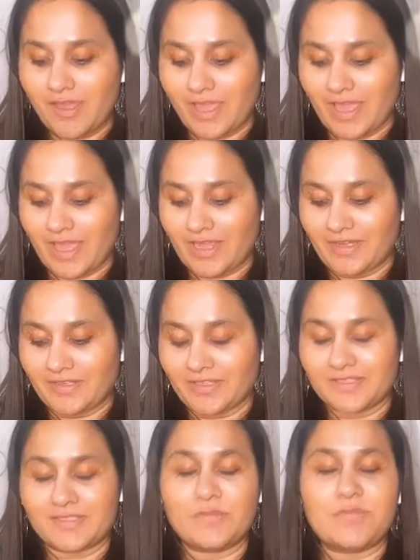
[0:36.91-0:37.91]
and
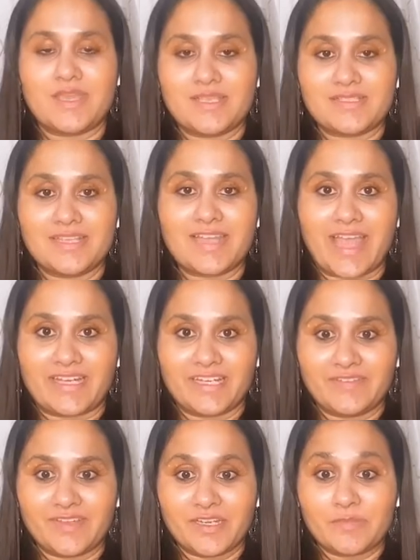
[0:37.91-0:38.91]
this amazing
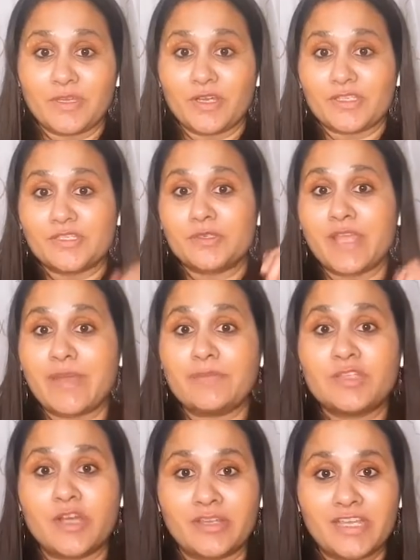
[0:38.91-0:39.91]
activity because today I'm
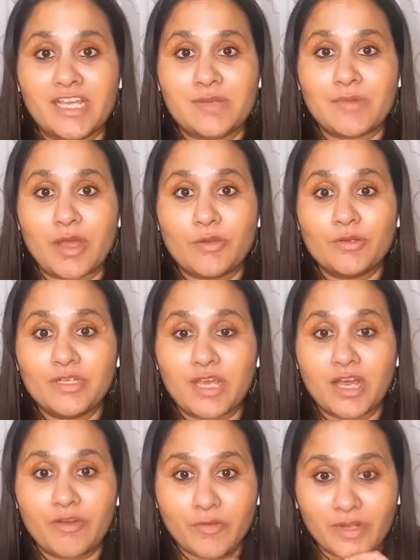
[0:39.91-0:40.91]
talking about
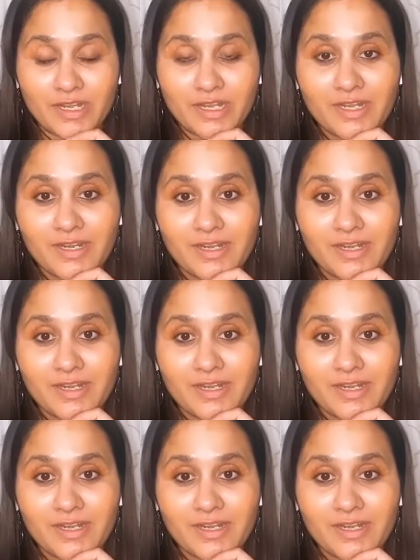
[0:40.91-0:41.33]
our